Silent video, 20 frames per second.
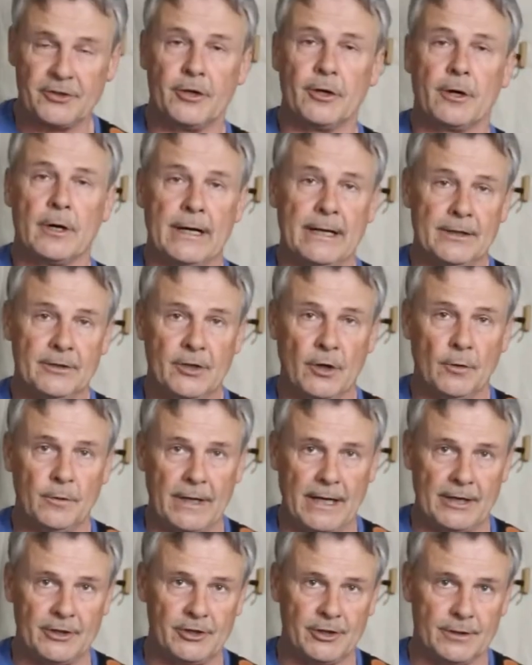your
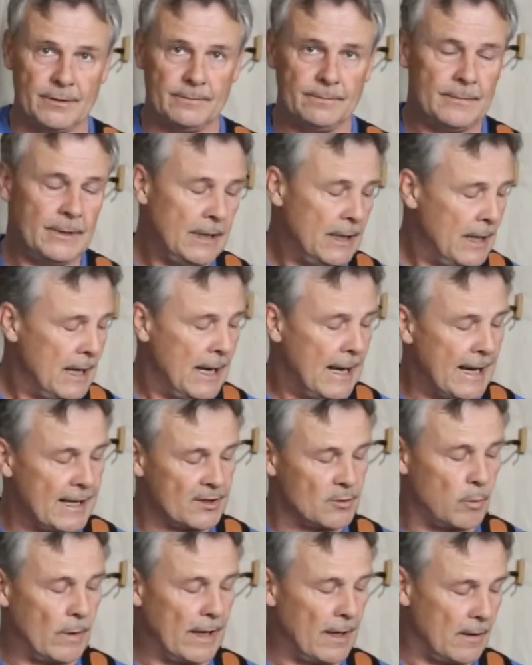intonation as
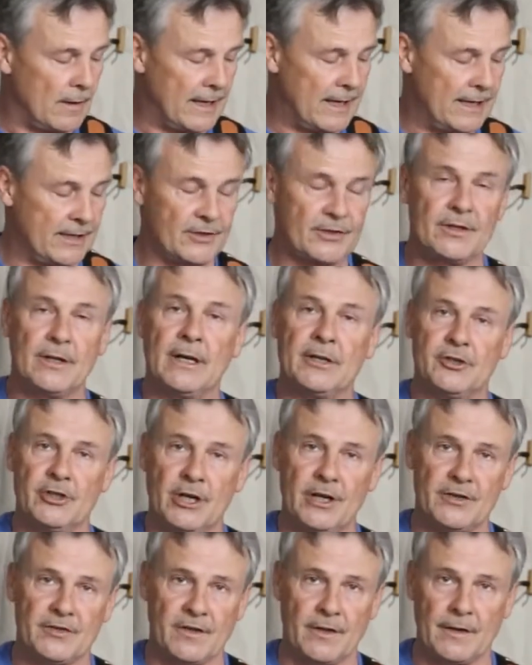well as
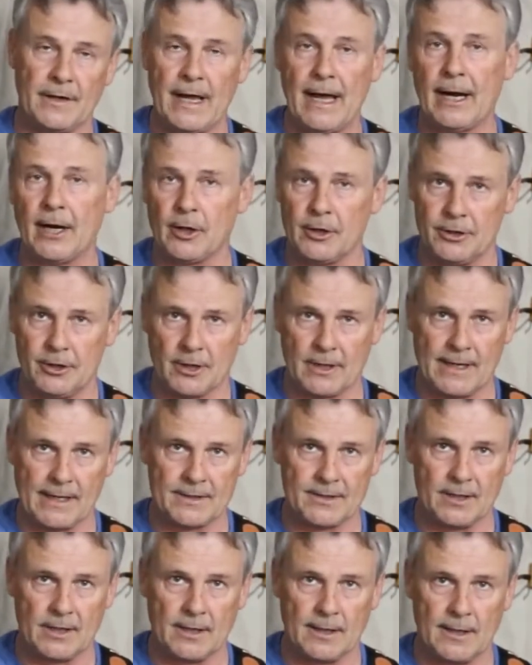adjust the neck on your
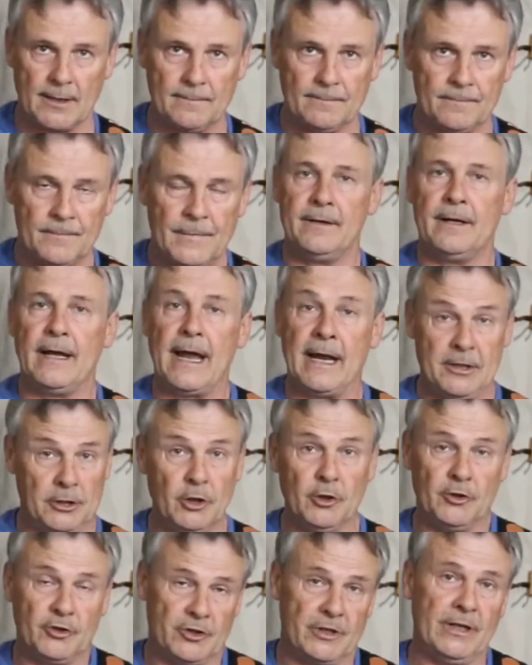guitar, and
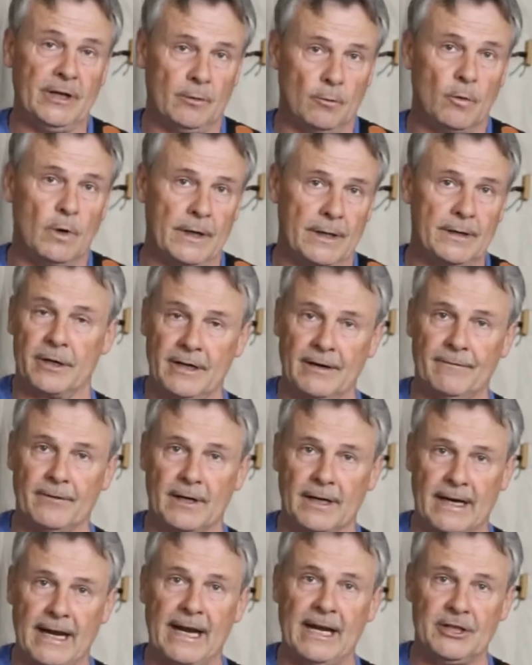you still want a different
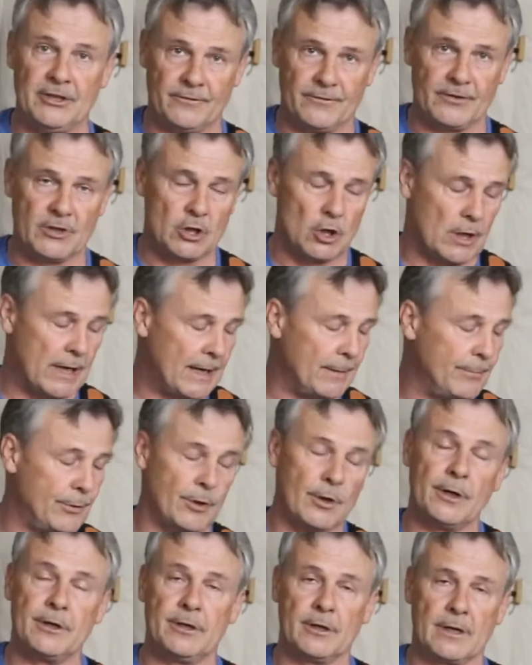gauge of string put
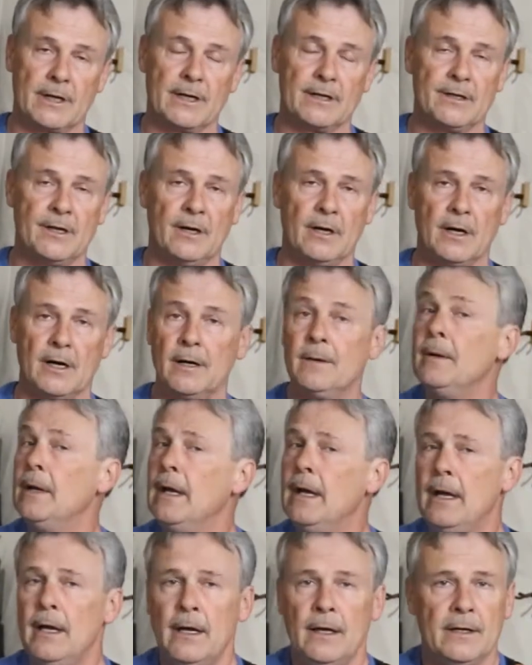on your guitar,
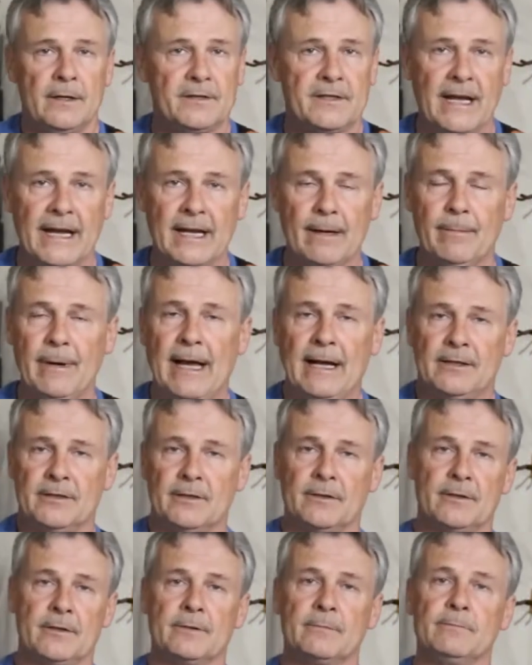take it back
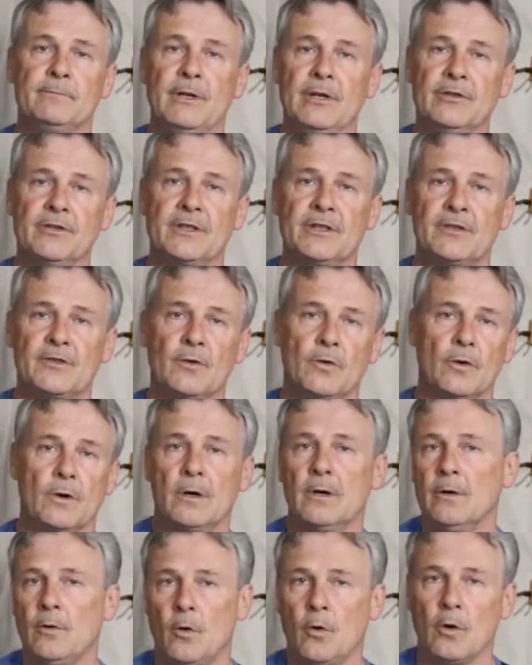to the music
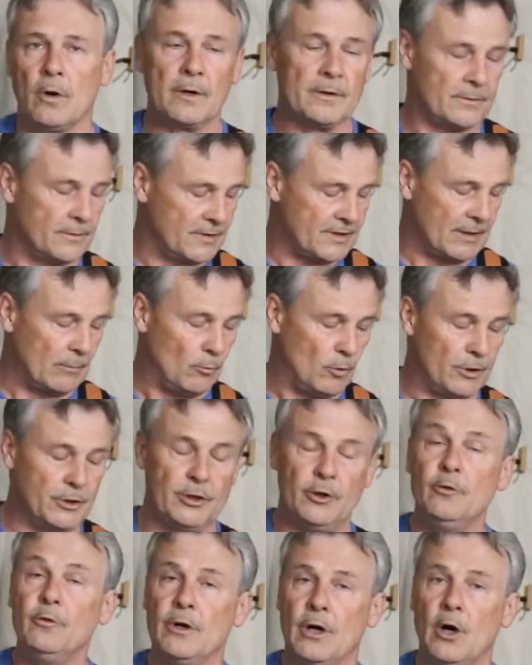store or someone
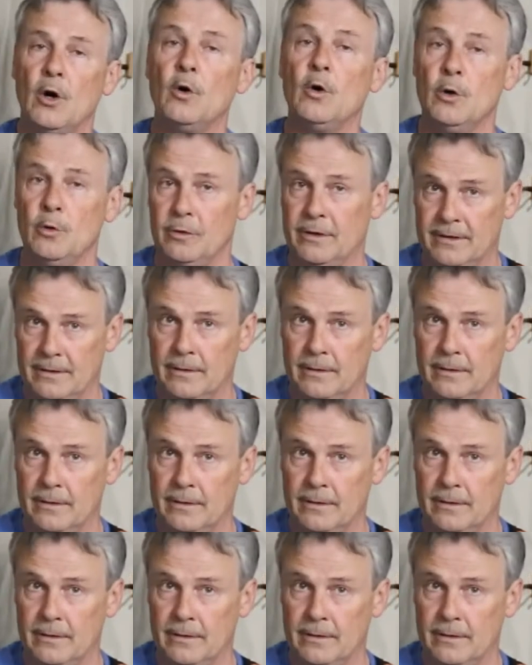you know who